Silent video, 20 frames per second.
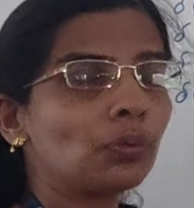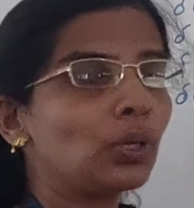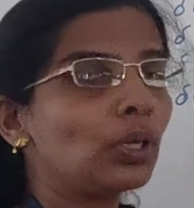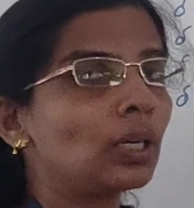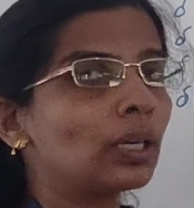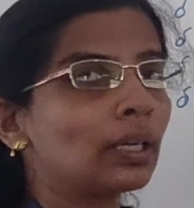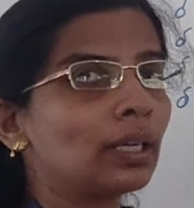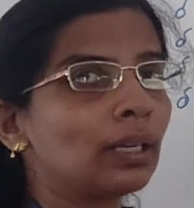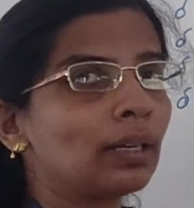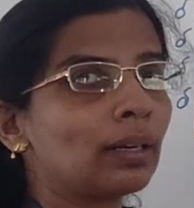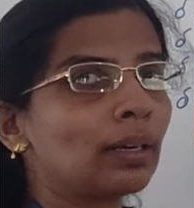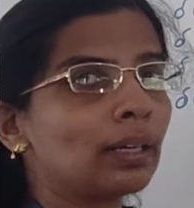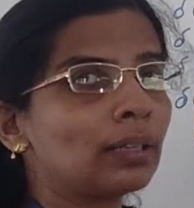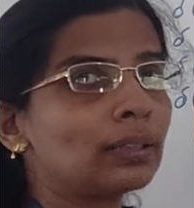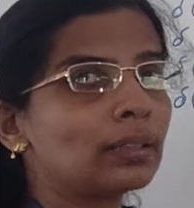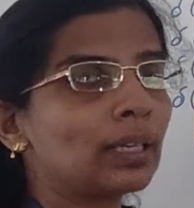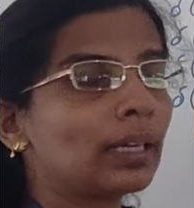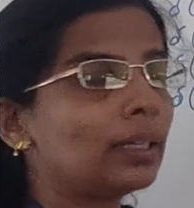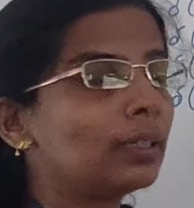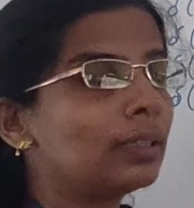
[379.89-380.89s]
your read right
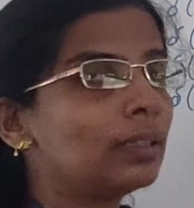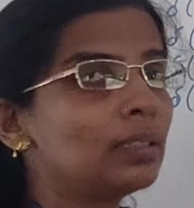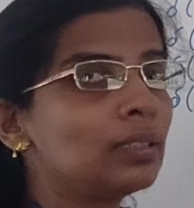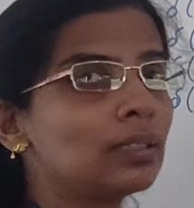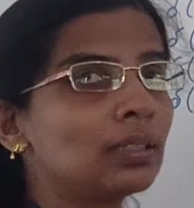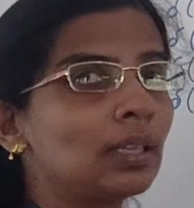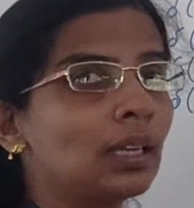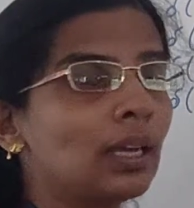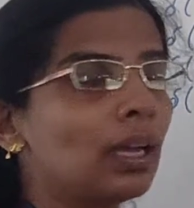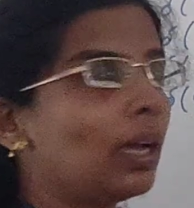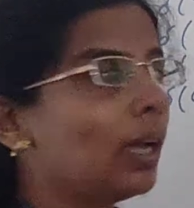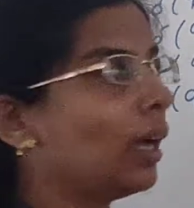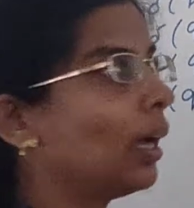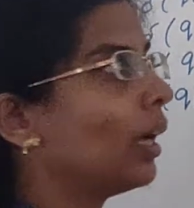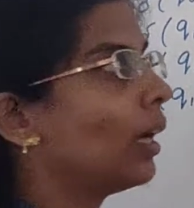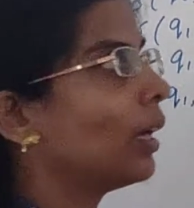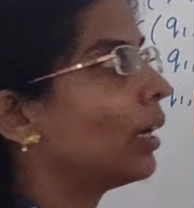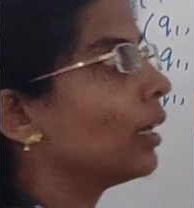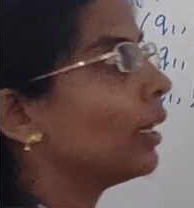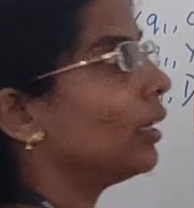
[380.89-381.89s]
head is,
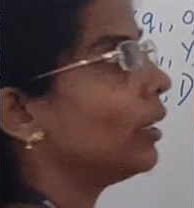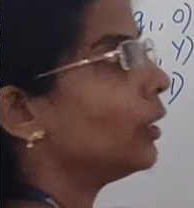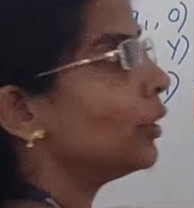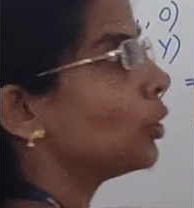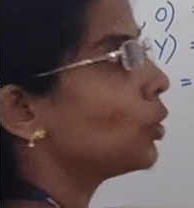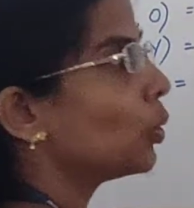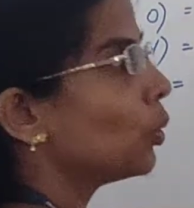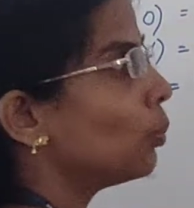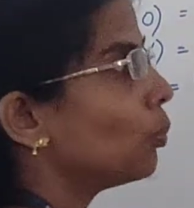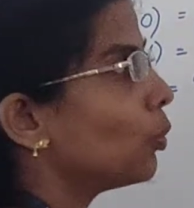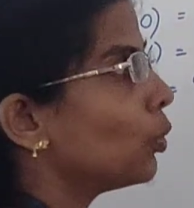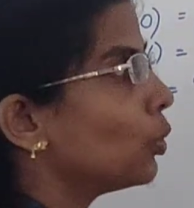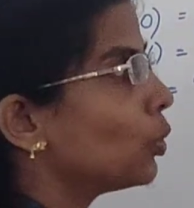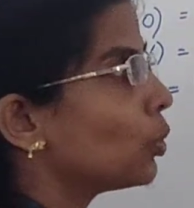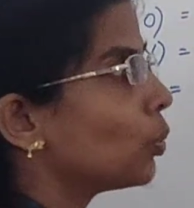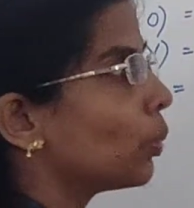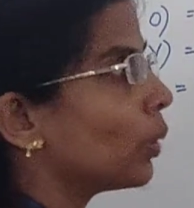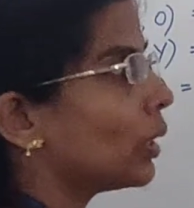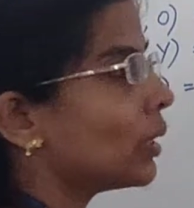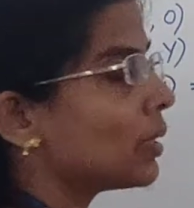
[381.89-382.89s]
it should move
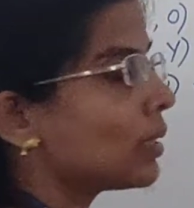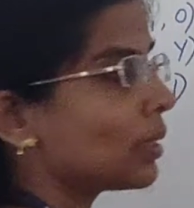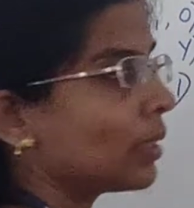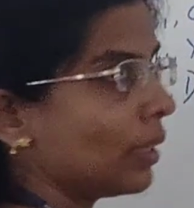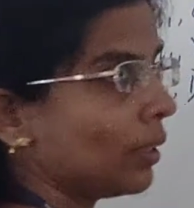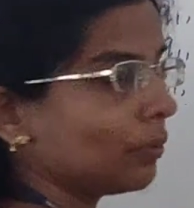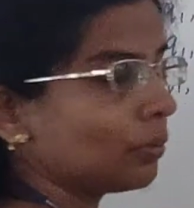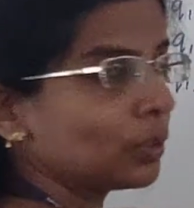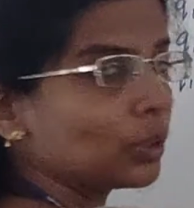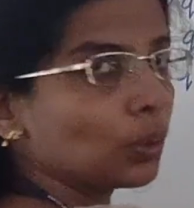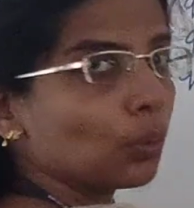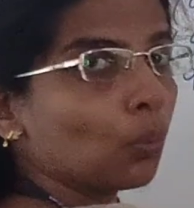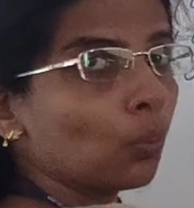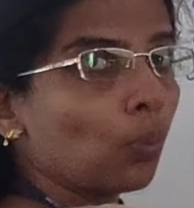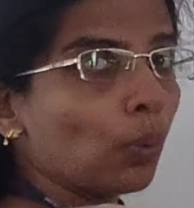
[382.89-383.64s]
towards left.